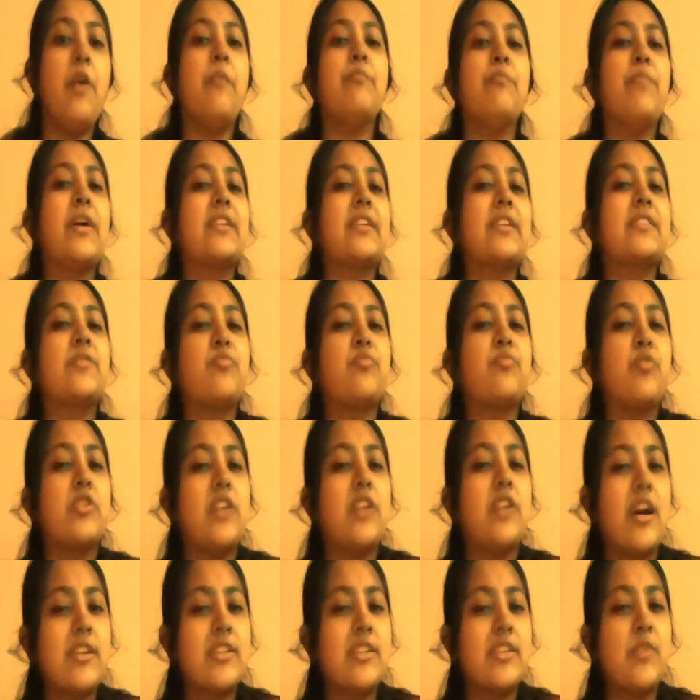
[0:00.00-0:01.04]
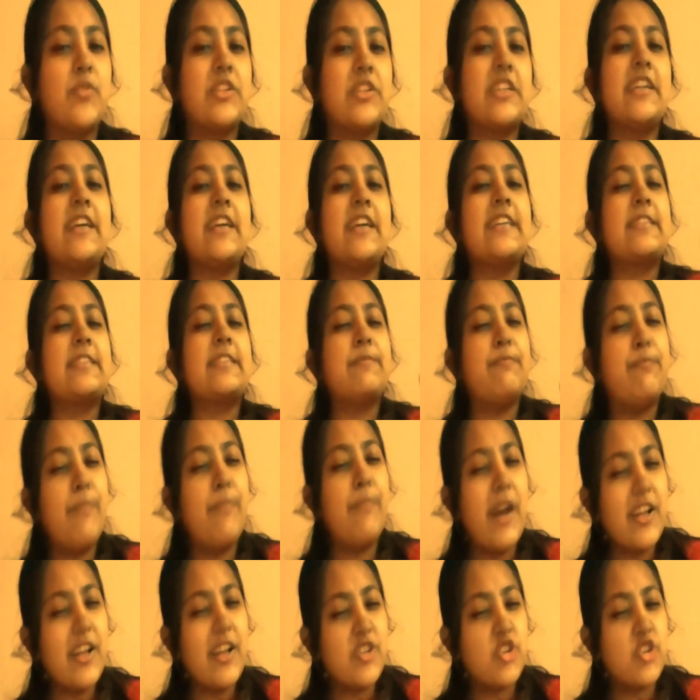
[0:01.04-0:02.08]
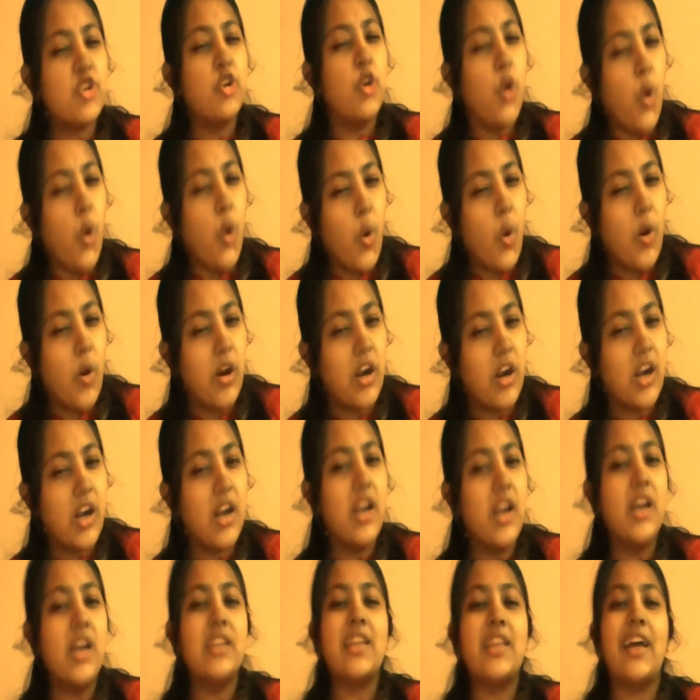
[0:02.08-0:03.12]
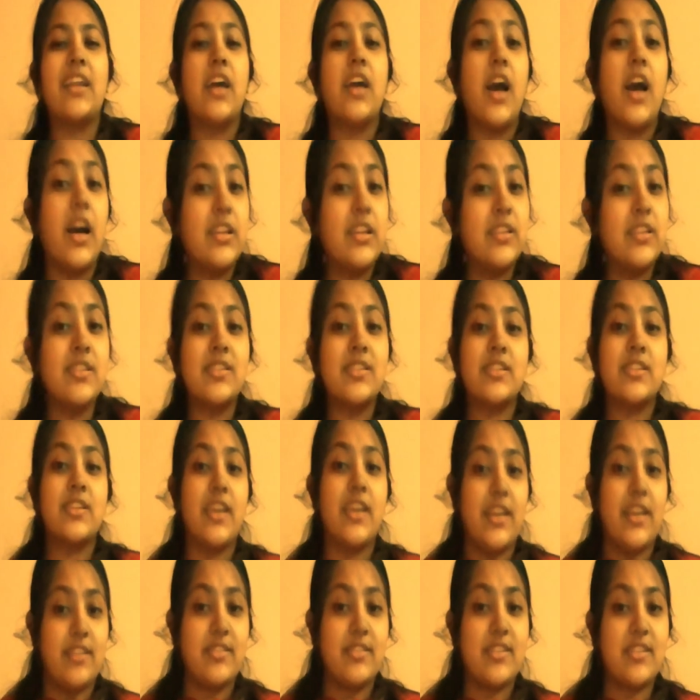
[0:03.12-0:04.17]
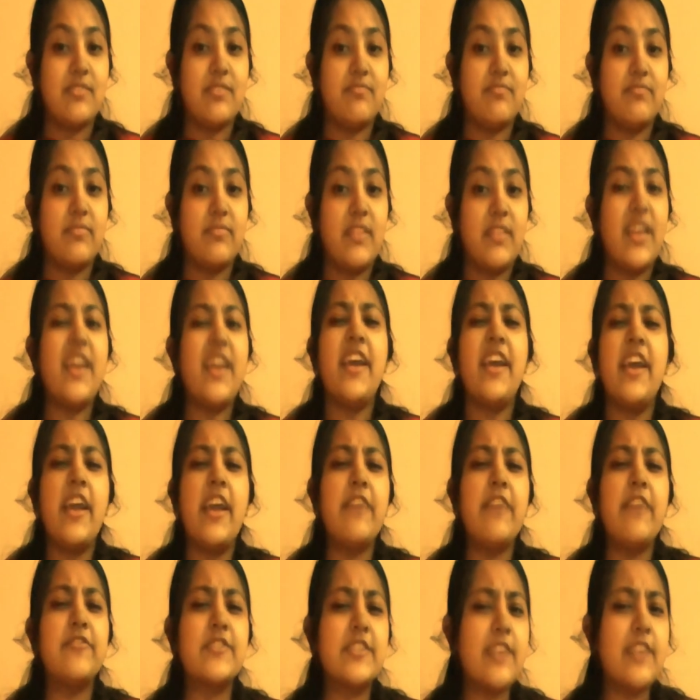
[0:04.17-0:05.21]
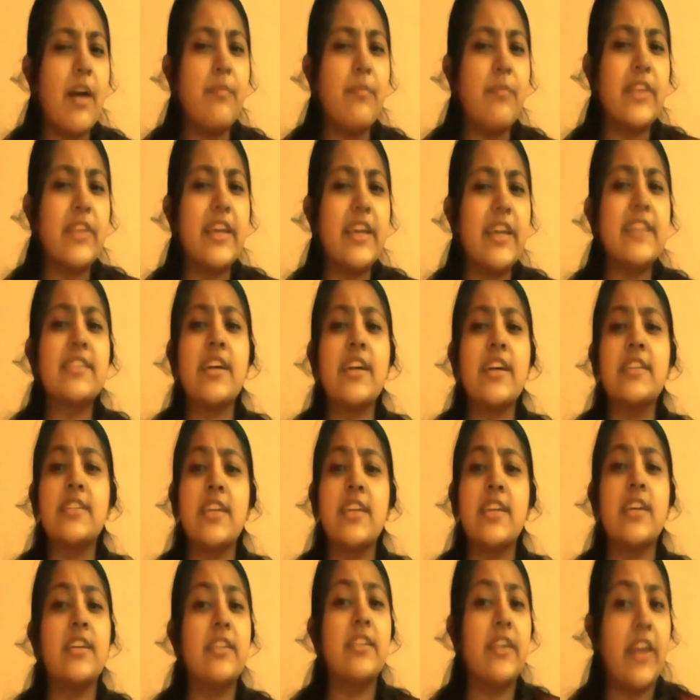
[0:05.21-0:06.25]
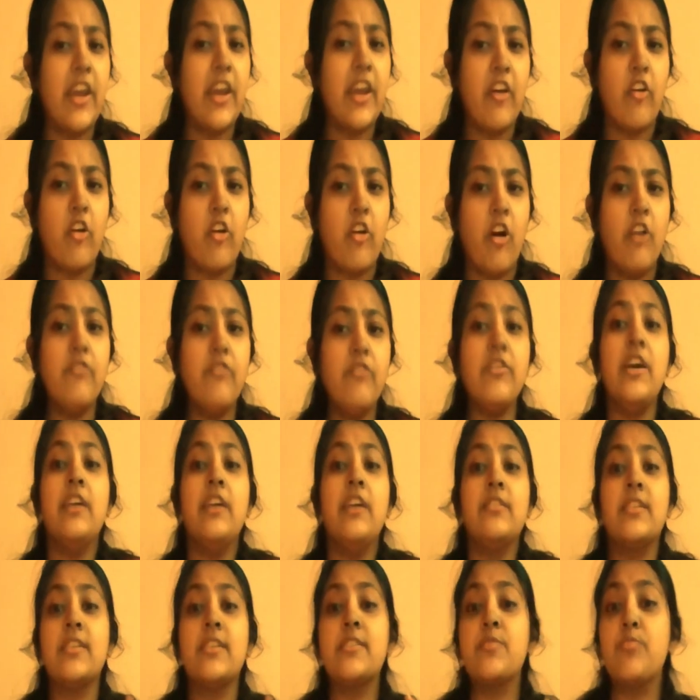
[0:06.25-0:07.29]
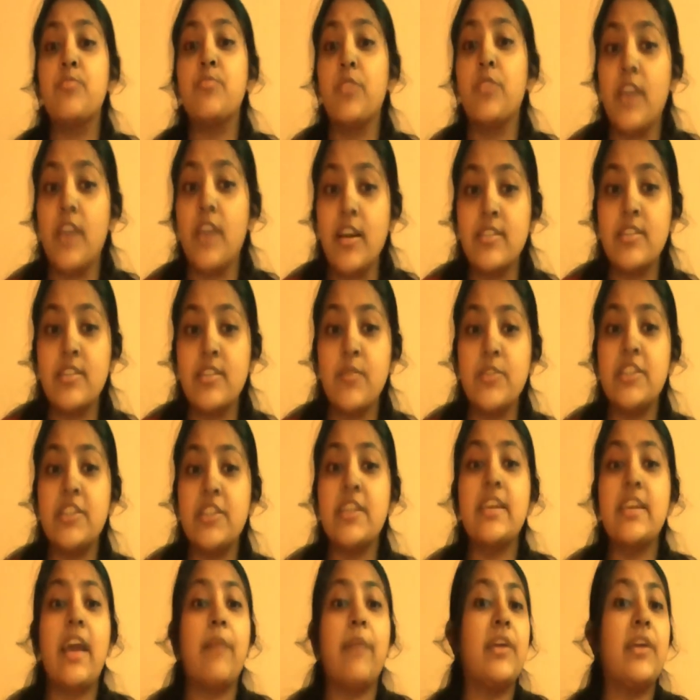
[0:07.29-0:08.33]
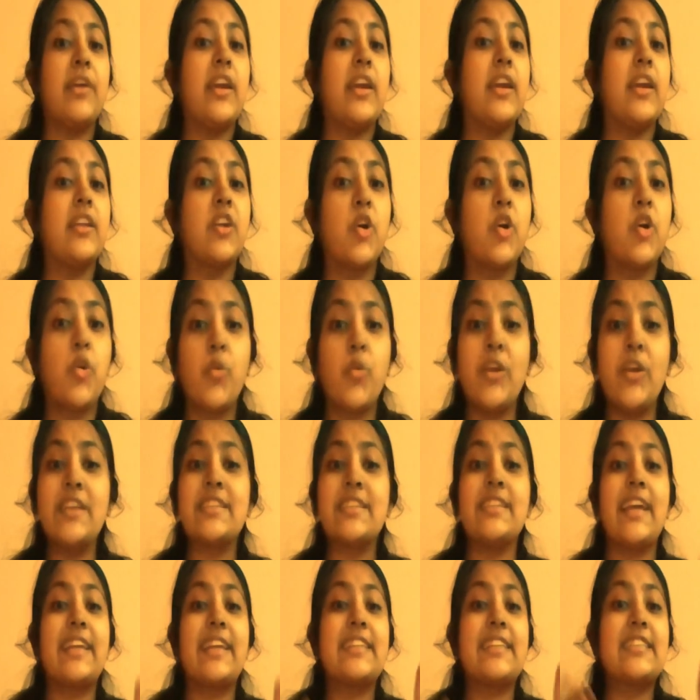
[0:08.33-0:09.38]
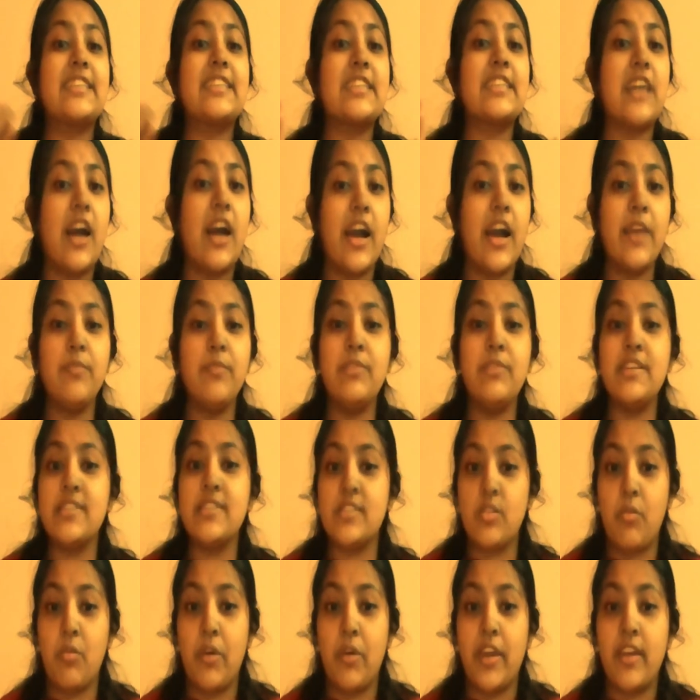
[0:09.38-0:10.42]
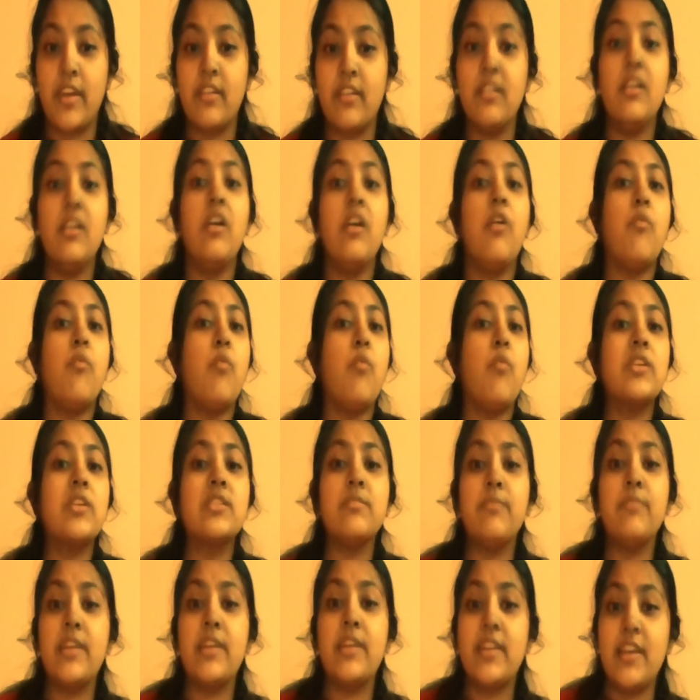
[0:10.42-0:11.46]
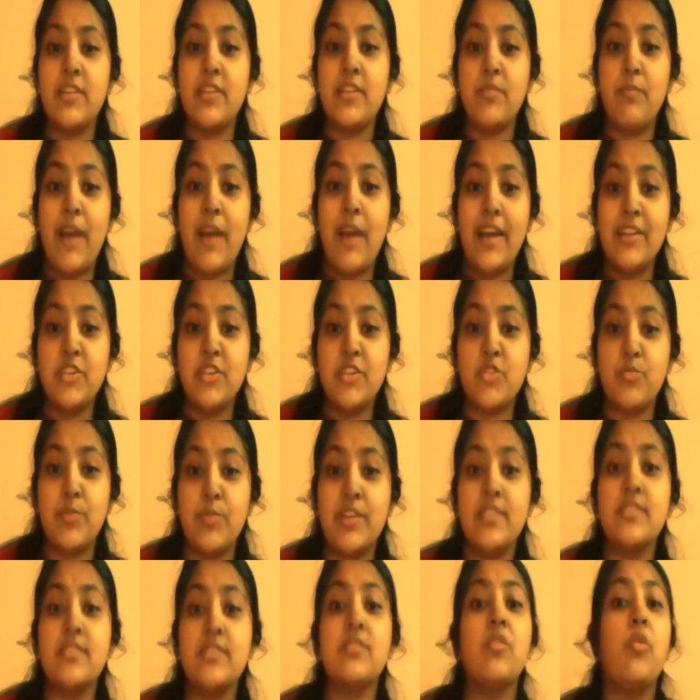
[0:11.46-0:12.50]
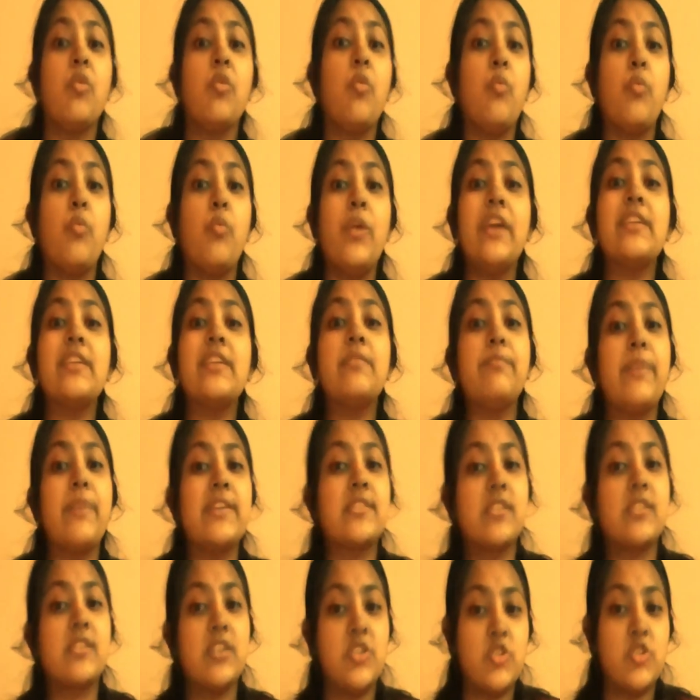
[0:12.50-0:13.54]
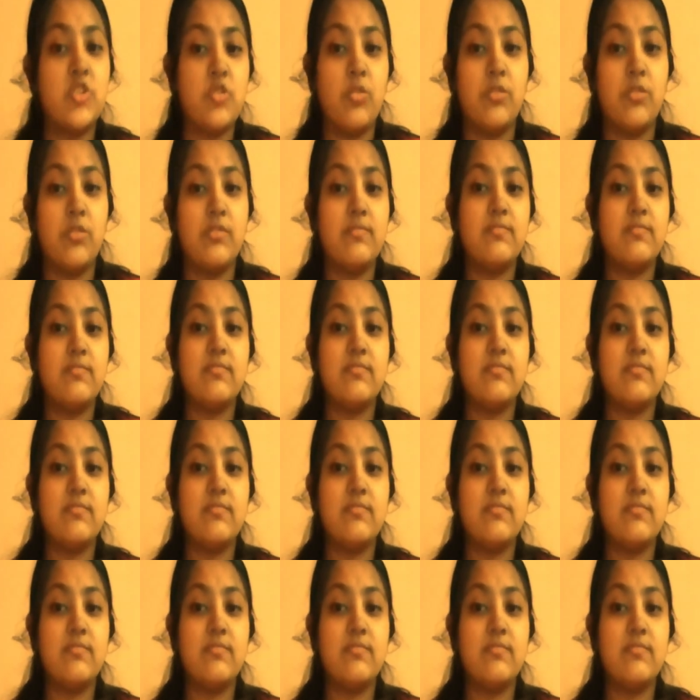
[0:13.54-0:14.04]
but its productivity is much lower than other states. If some things are taken care of, then its productivity can be increased, like timely sowing, water management, weed and pest control.